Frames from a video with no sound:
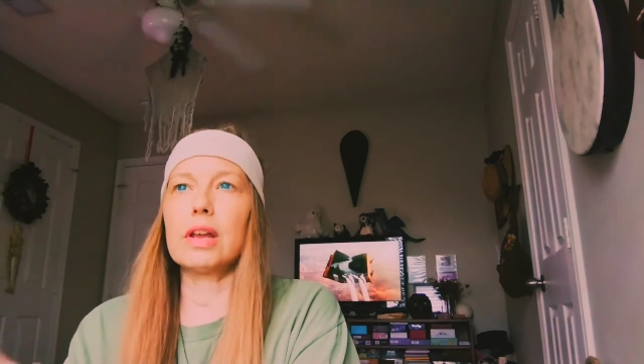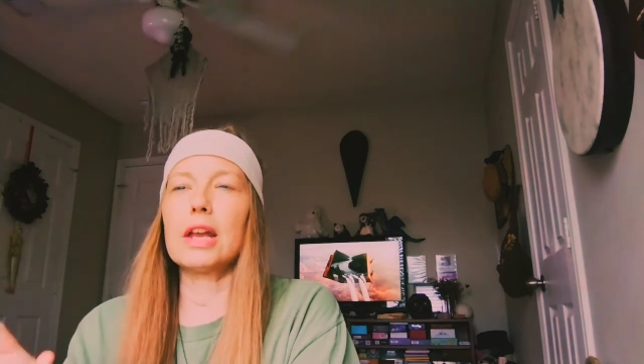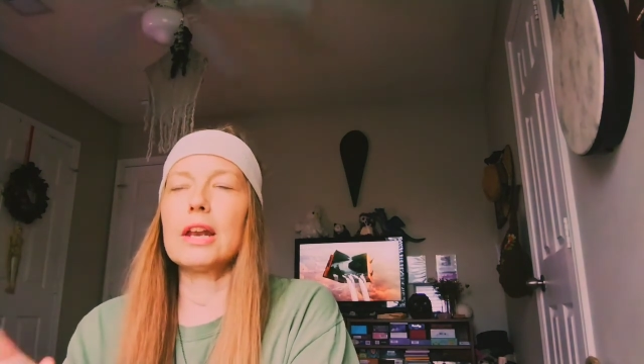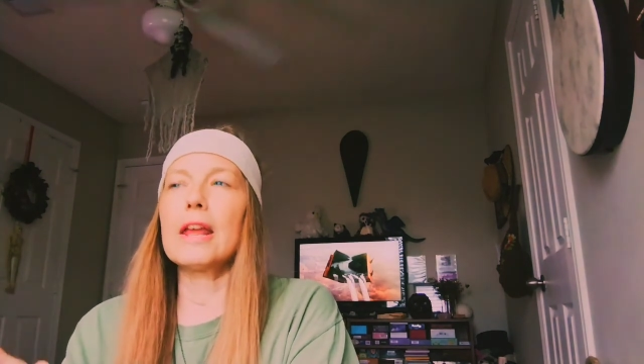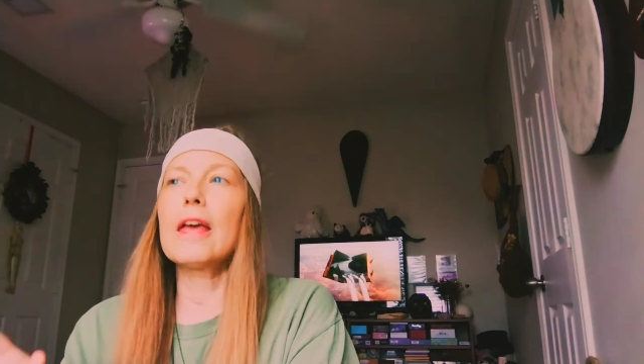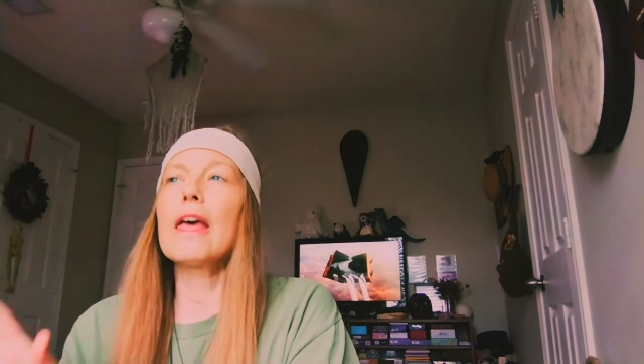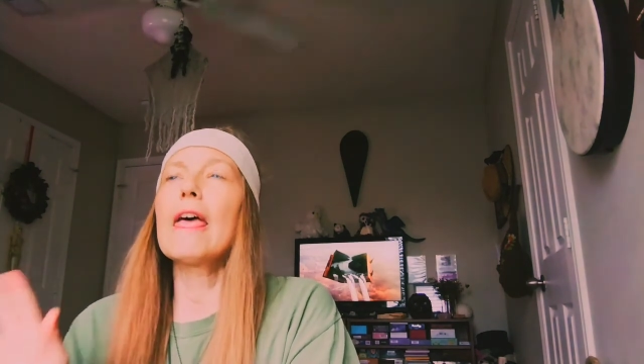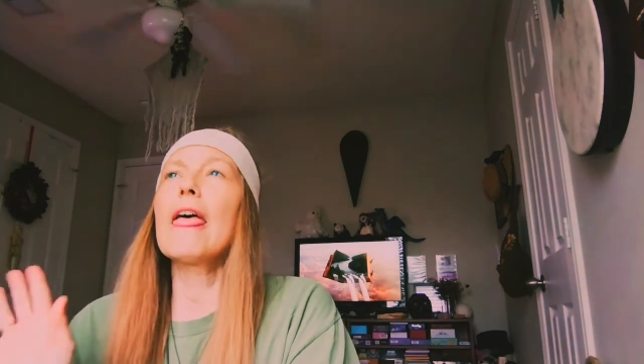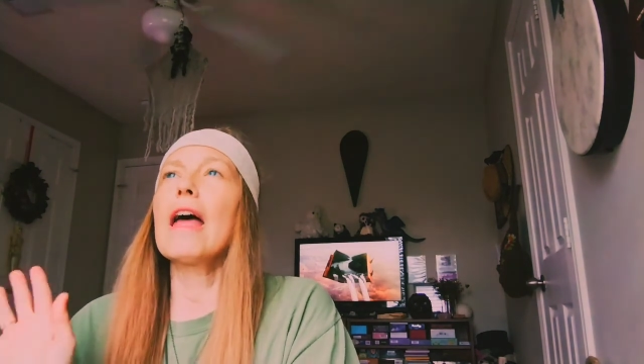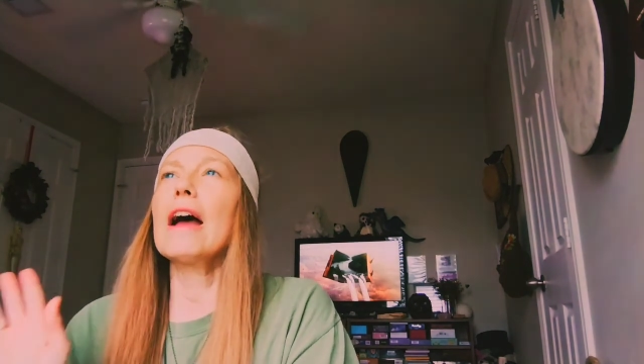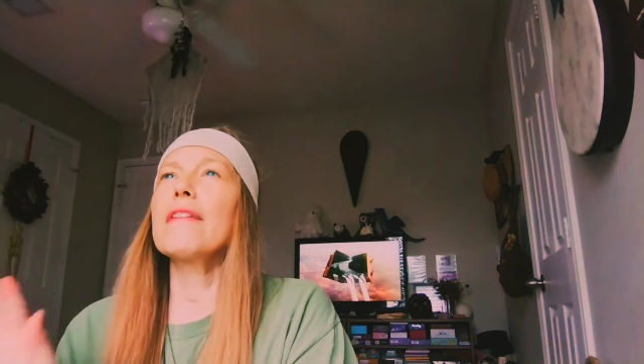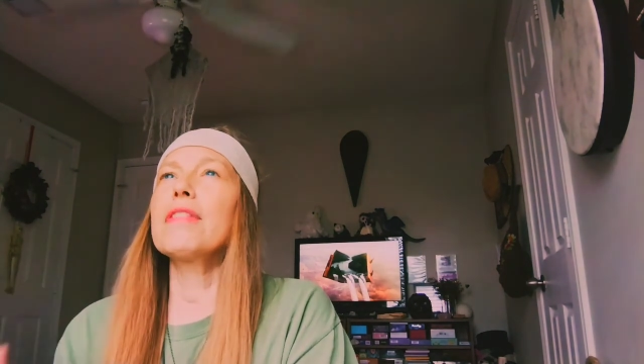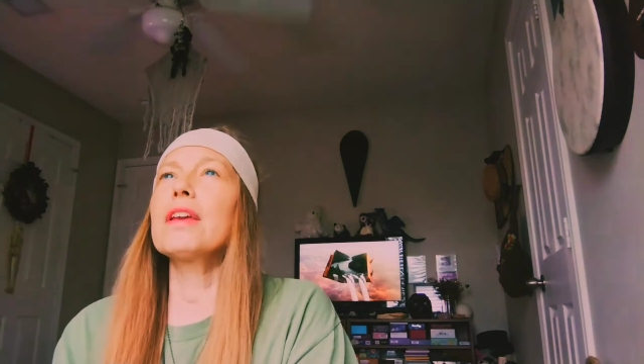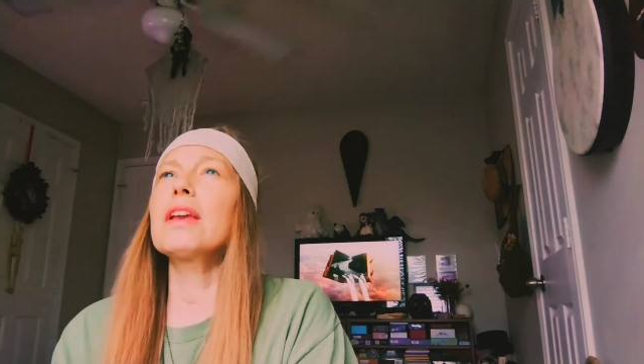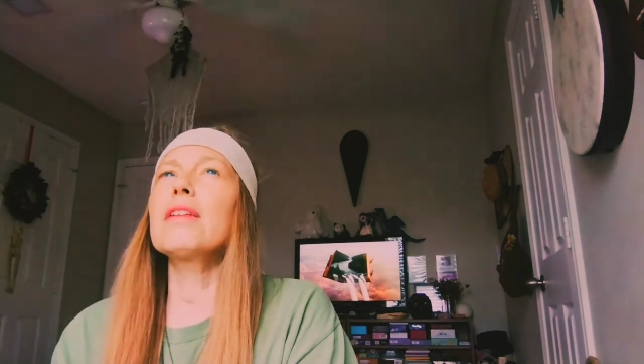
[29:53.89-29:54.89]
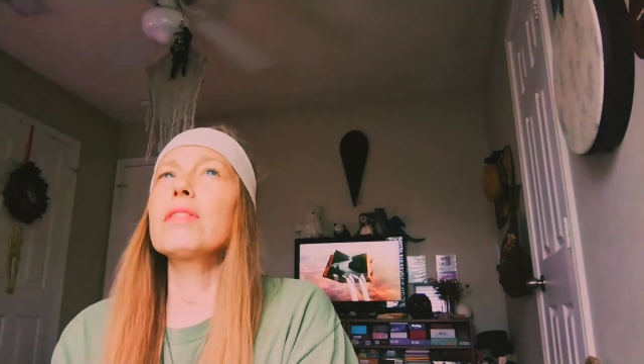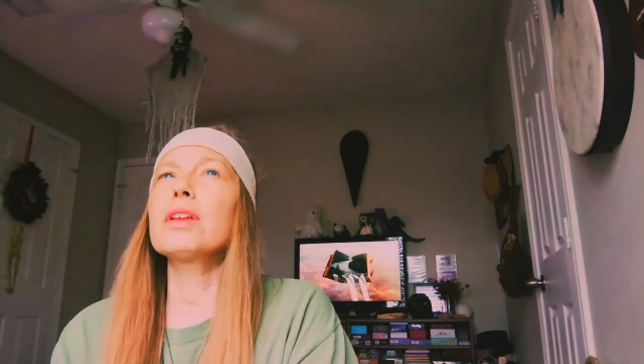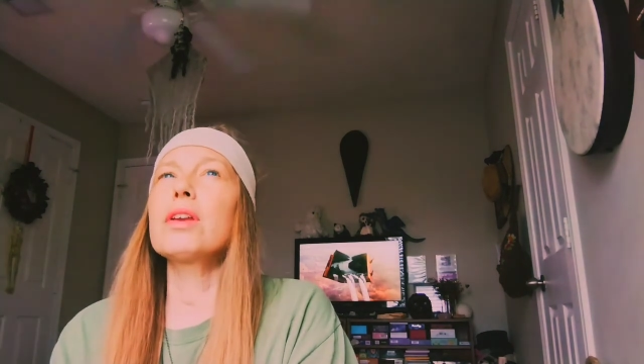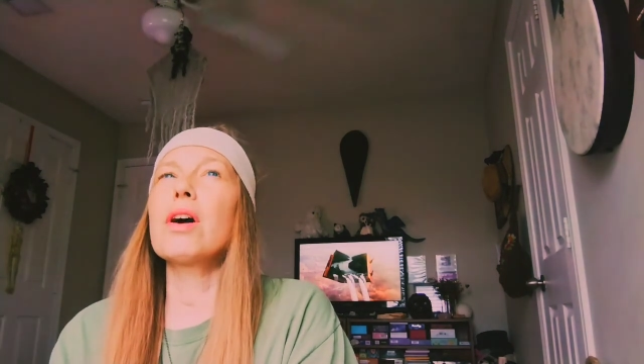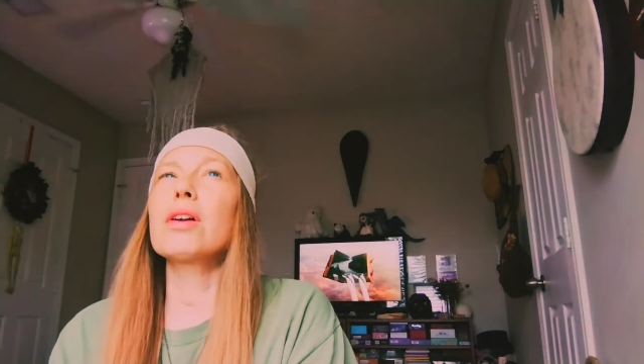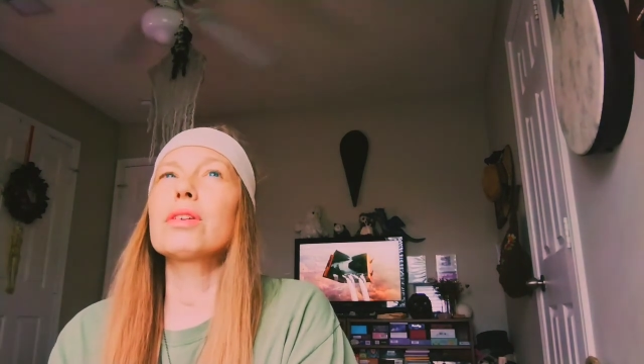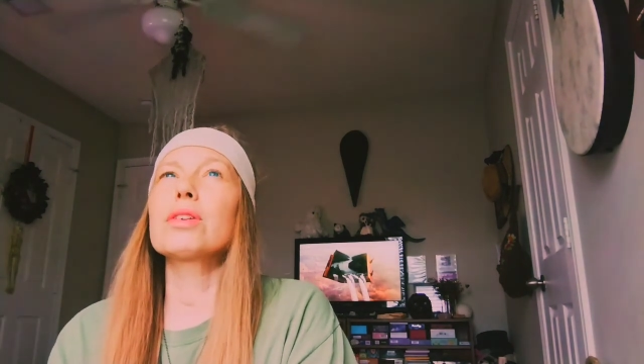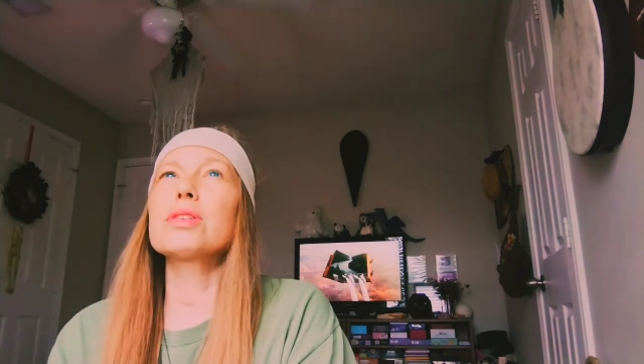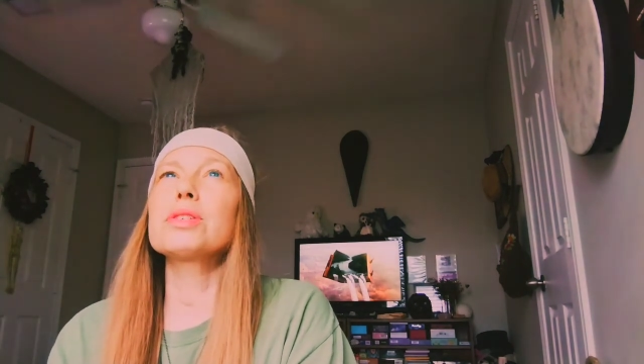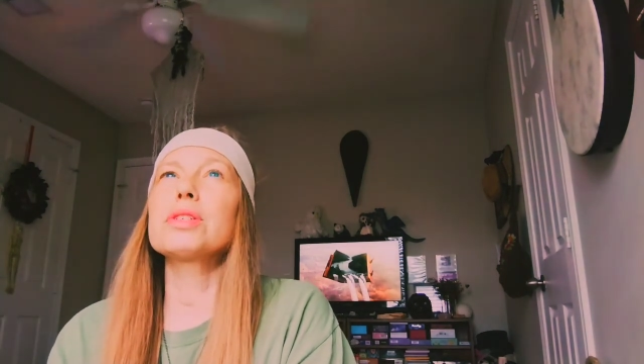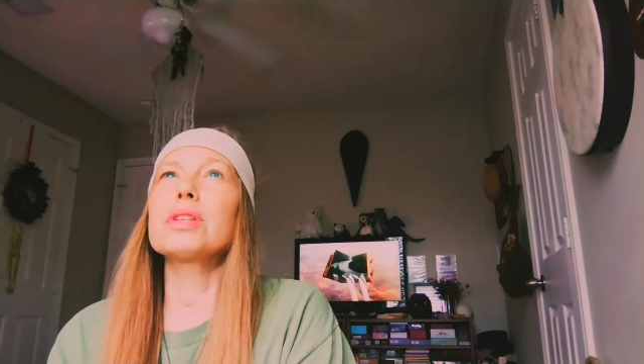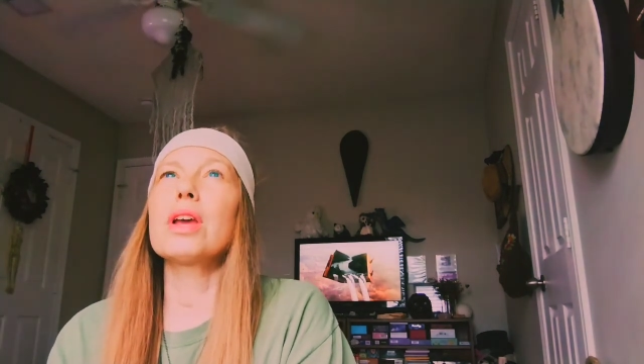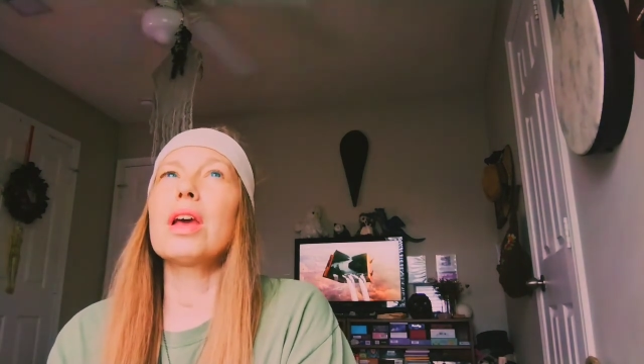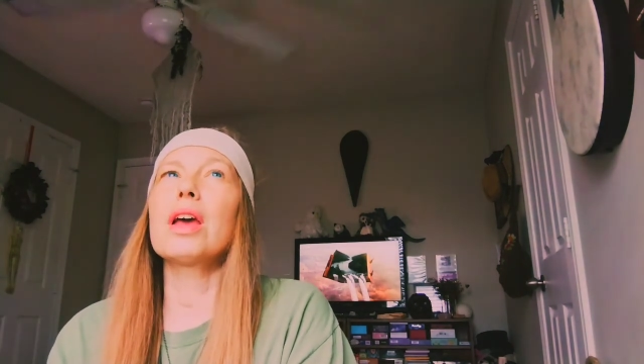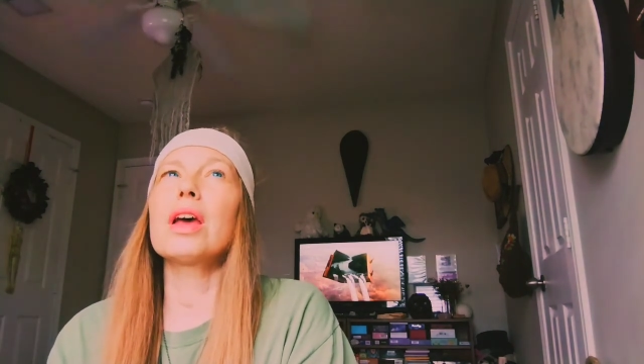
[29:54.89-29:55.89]
And I think the doctor
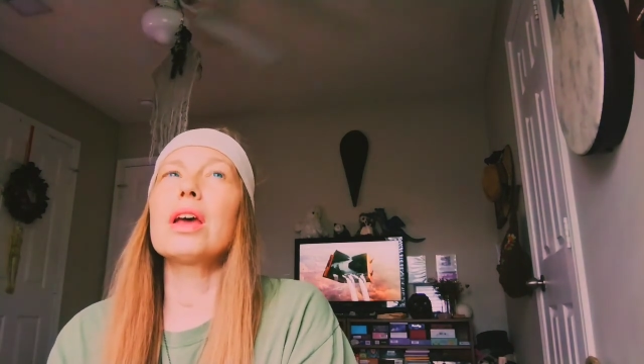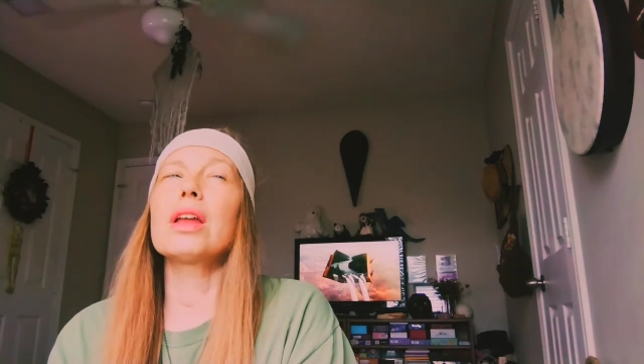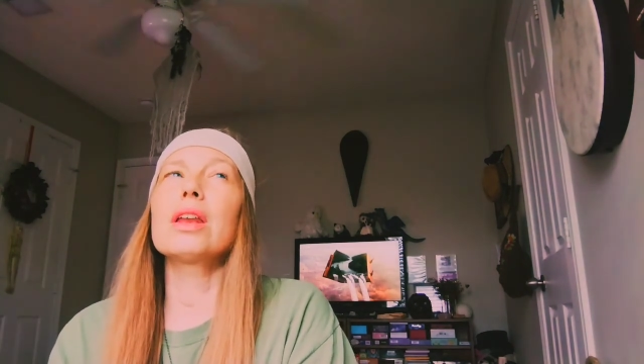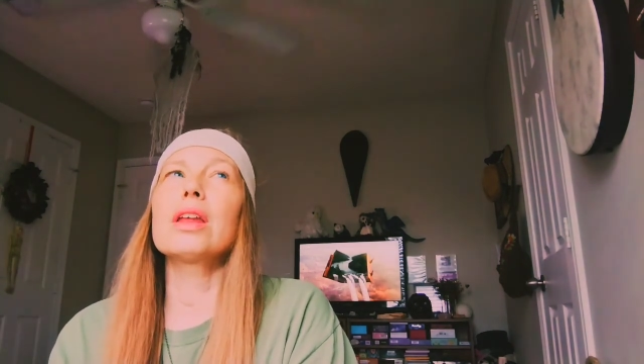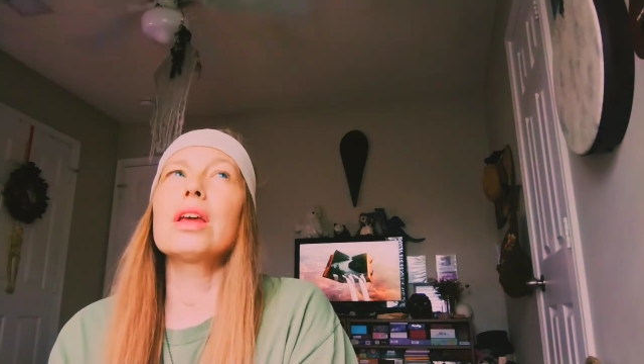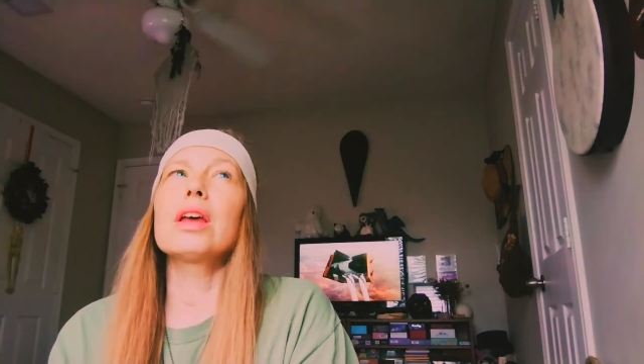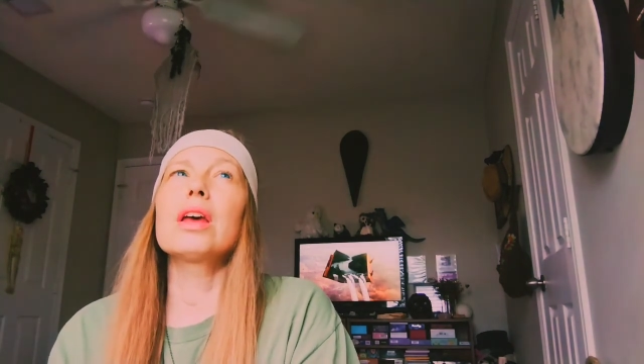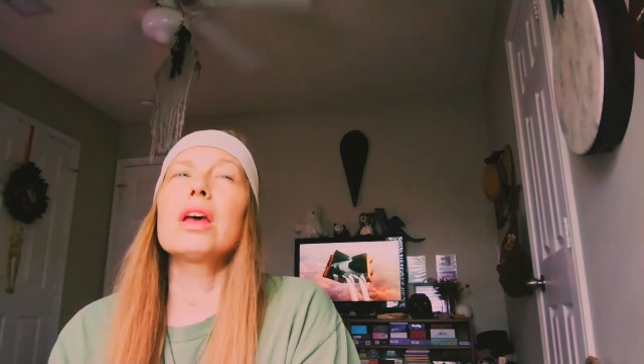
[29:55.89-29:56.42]
said